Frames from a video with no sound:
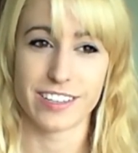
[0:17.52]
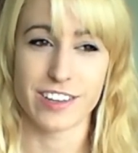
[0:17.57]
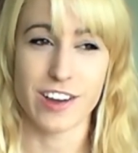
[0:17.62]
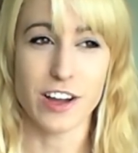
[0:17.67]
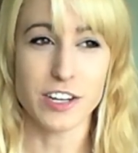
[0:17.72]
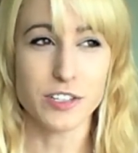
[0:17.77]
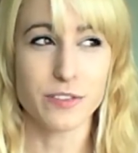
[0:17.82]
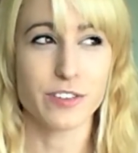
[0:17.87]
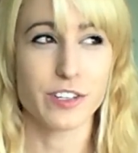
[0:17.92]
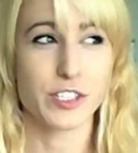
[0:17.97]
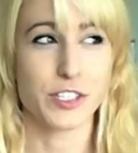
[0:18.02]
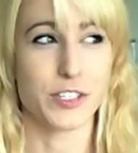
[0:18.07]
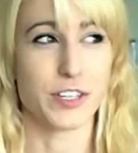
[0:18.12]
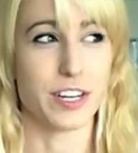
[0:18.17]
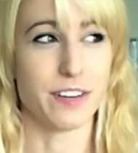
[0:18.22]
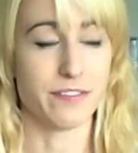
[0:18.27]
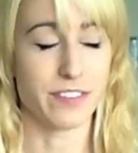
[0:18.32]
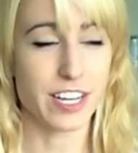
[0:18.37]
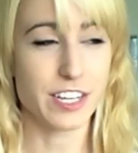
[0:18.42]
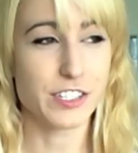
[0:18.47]

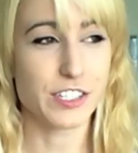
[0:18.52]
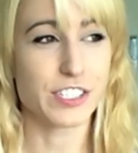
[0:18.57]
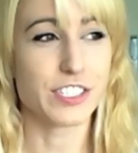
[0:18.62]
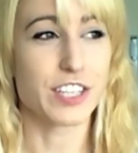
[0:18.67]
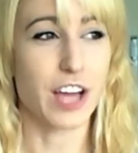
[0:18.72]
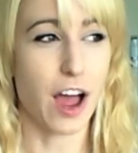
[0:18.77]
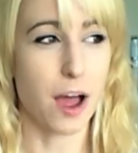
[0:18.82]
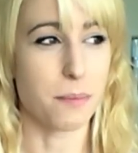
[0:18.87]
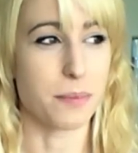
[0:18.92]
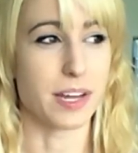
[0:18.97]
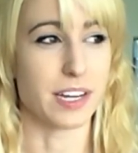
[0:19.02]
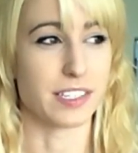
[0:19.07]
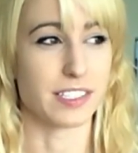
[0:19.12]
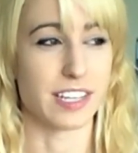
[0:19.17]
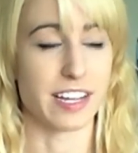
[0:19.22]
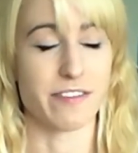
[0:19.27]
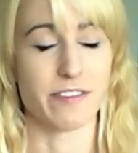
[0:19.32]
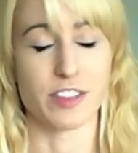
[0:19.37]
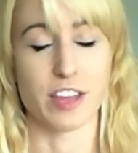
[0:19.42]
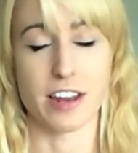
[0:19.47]

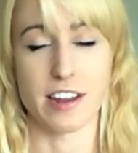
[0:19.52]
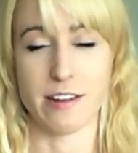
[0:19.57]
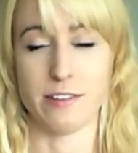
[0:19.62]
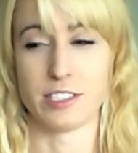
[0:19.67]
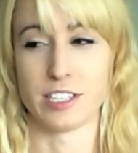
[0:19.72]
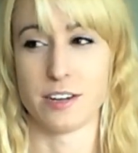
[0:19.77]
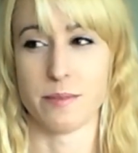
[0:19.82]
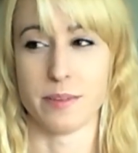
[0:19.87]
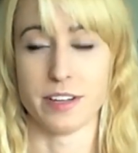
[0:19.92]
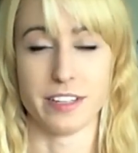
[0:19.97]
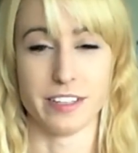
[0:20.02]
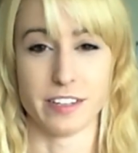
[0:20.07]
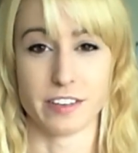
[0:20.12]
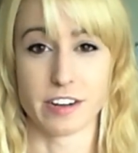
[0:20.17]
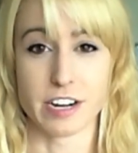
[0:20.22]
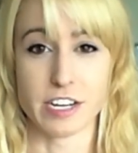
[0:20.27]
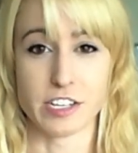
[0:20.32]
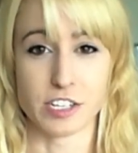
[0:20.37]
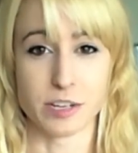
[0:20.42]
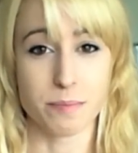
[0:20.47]
topics. I thought that was going to be
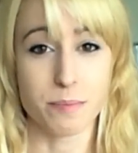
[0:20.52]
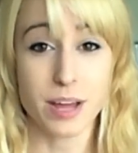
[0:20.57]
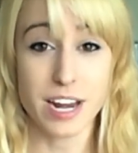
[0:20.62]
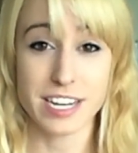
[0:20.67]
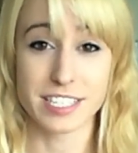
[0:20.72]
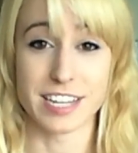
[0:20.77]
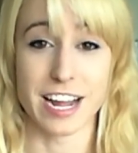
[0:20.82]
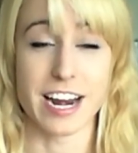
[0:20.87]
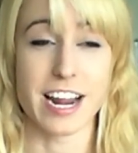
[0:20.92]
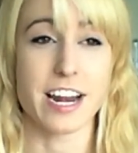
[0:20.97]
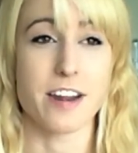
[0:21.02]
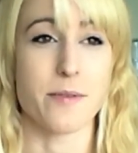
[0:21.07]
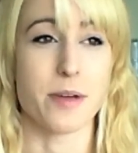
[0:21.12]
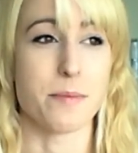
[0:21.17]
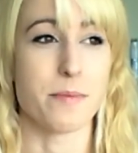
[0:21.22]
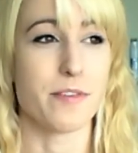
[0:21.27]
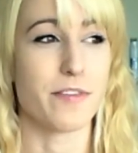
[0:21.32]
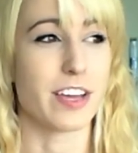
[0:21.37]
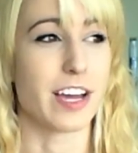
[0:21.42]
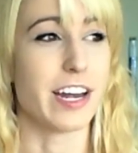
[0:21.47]
alliteration, but it's not.
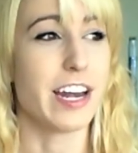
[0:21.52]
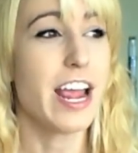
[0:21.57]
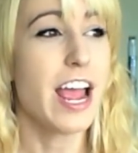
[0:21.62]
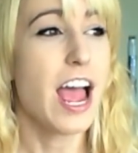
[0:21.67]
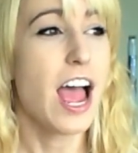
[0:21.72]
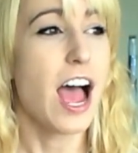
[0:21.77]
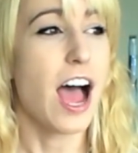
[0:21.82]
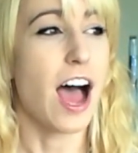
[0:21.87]
Anyway, moving on.